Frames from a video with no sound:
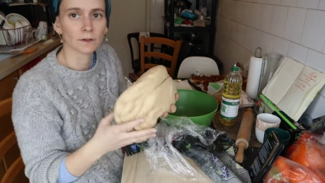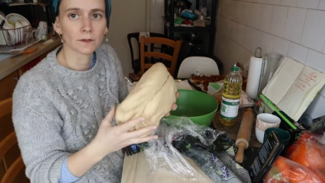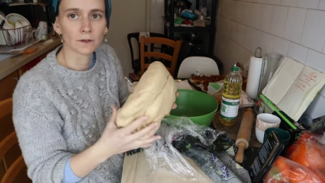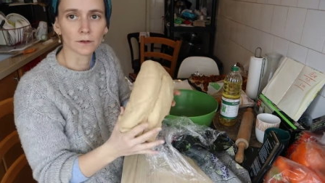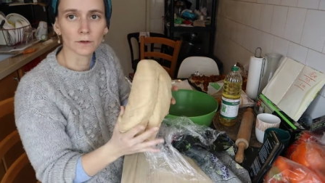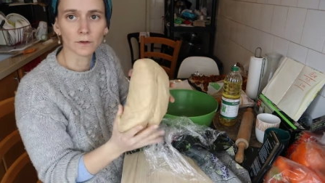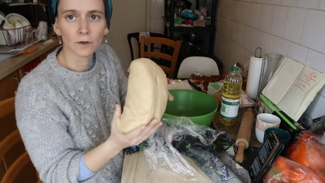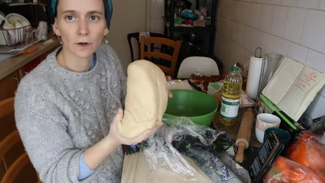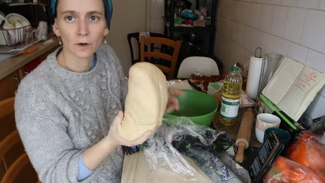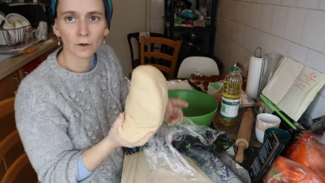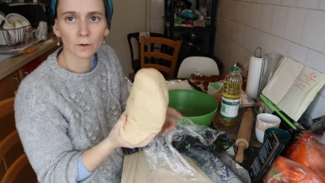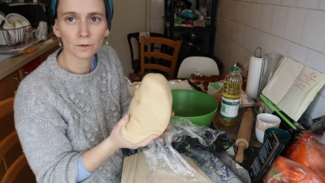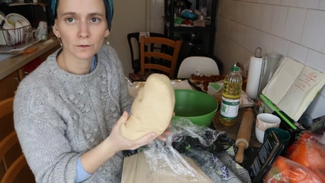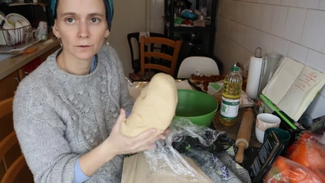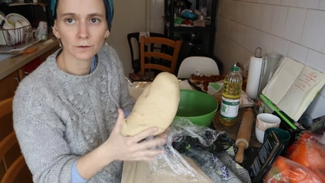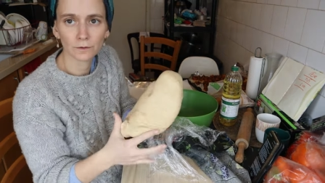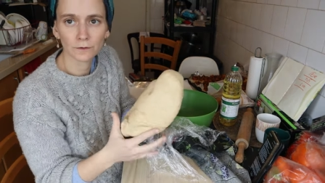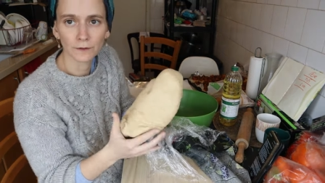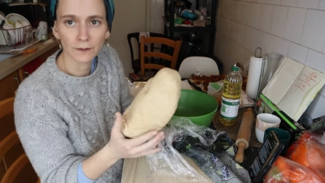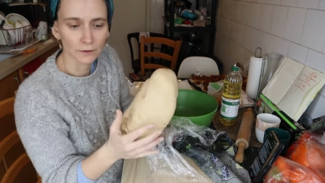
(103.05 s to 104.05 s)
The dough
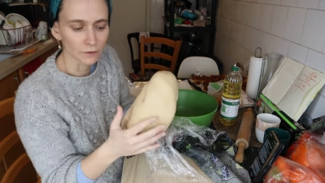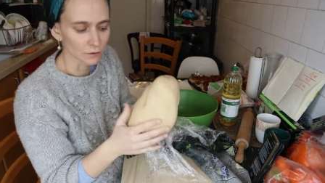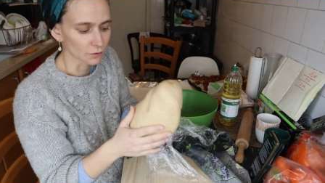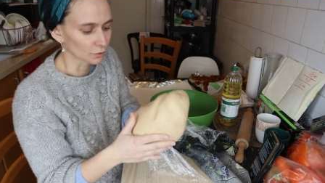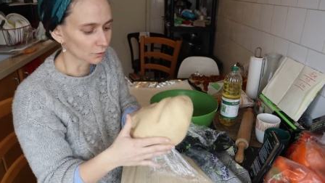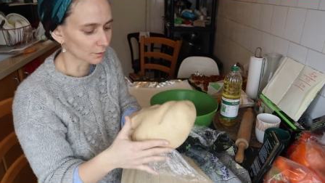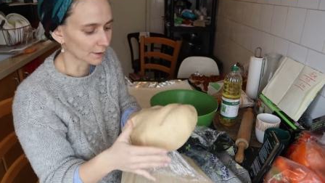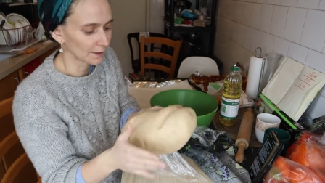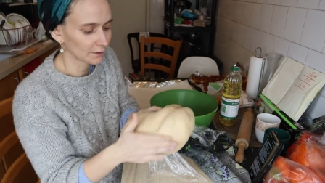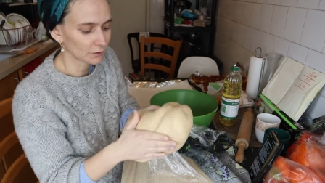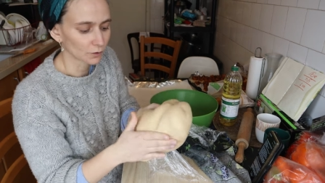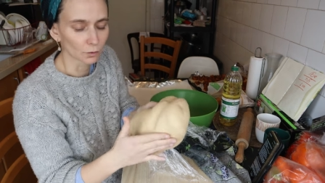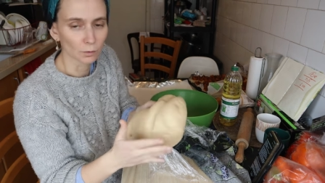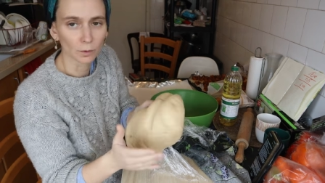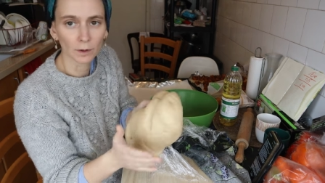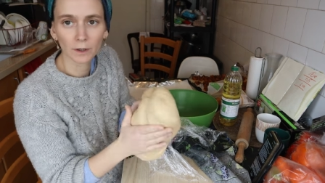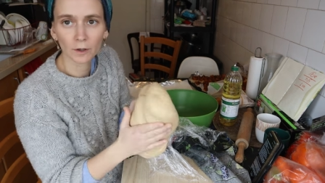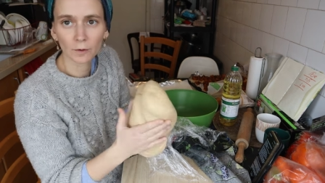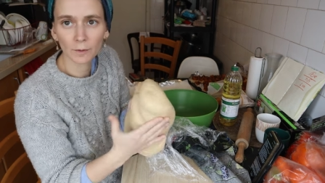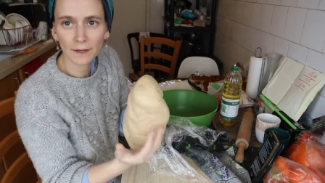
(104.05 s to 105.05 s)
feels great to
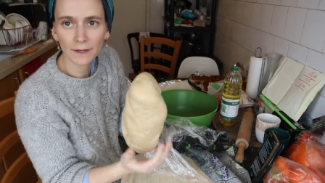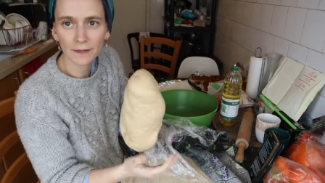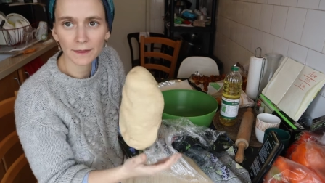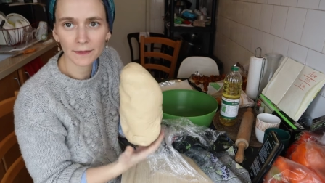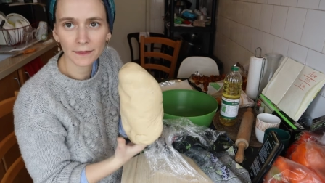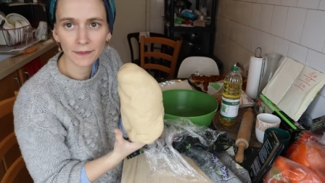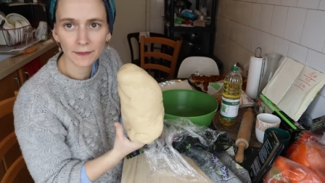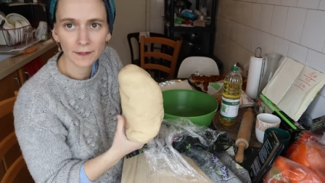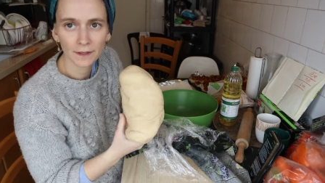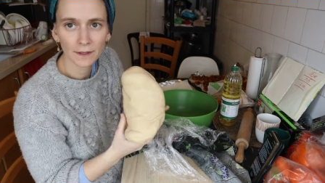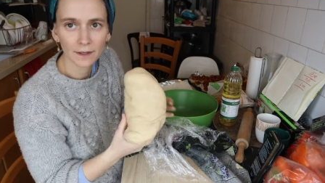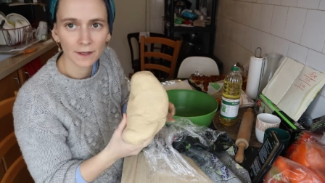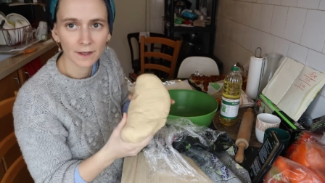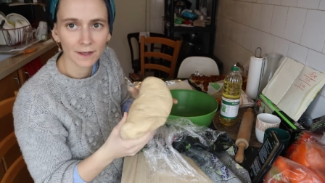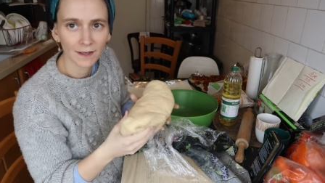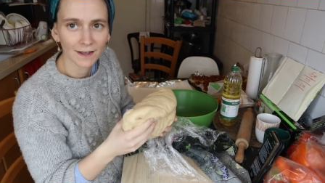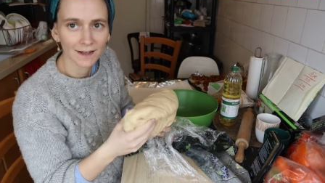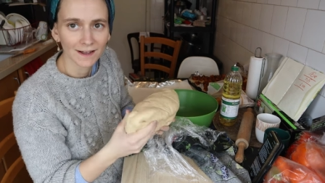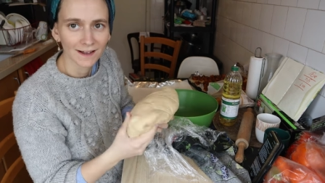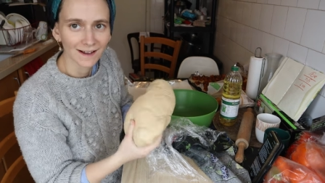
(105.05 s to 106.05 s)
work with.
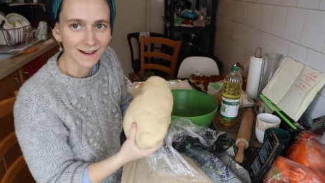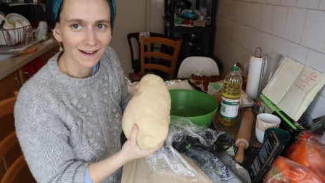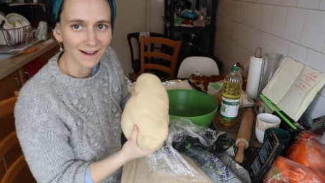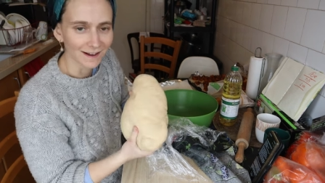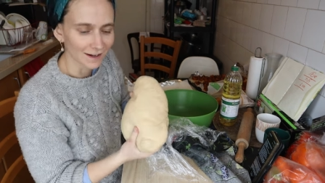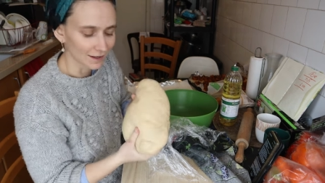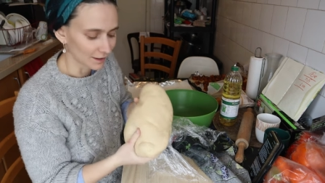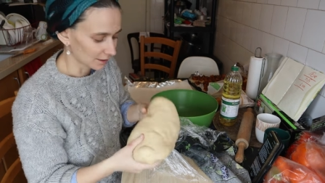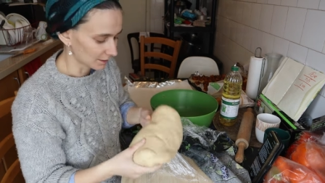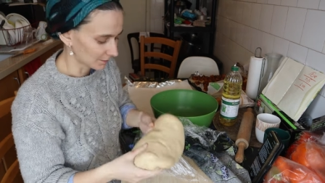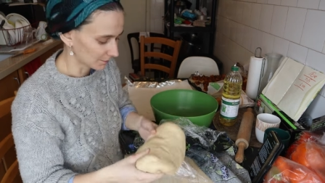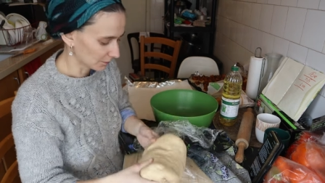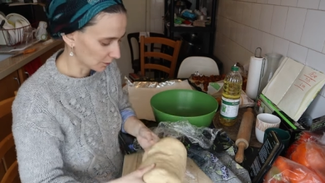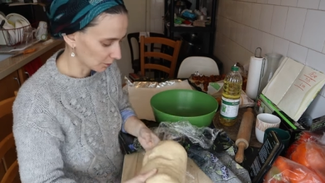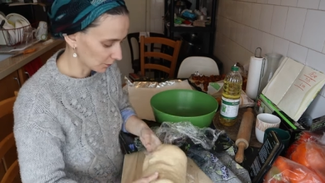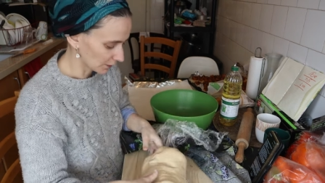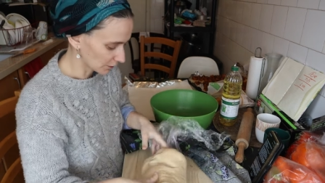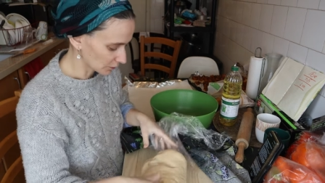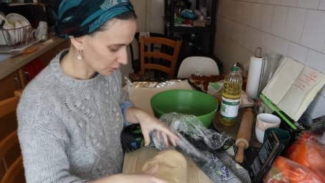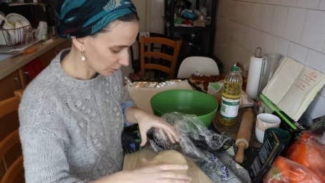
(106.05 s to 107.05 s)
Um,
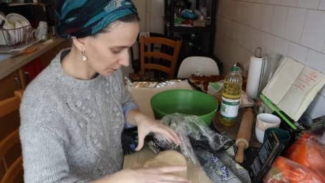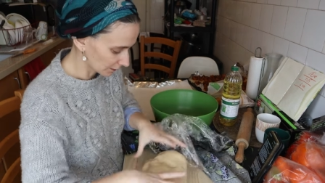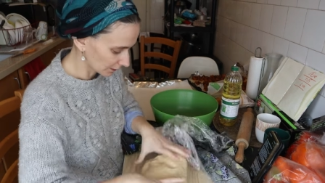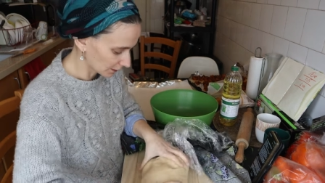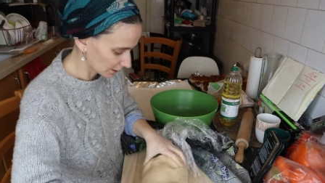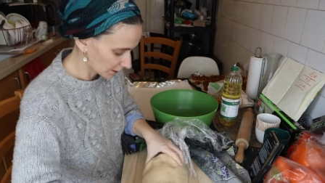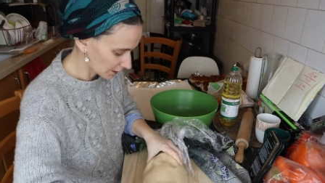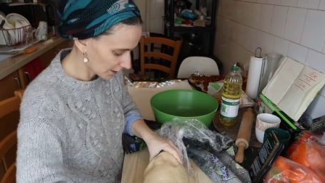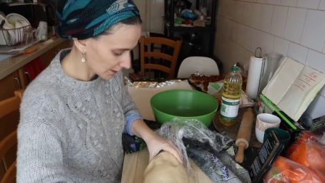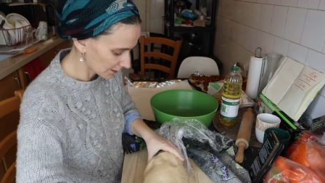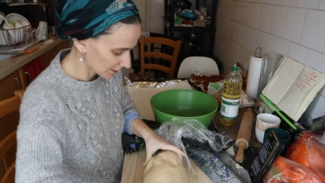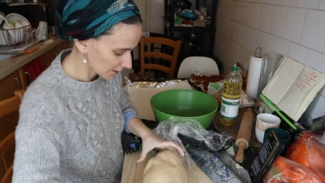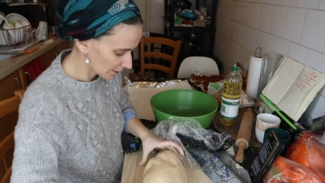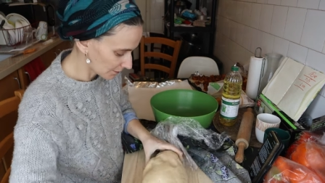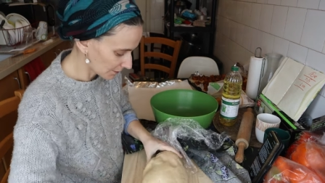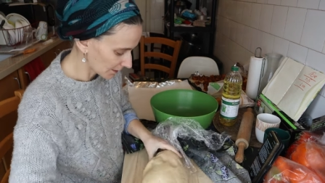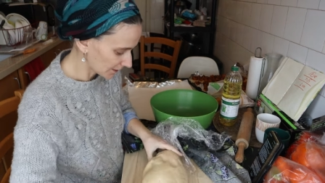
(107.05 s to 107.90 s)
okay, so we're gonna cut it up.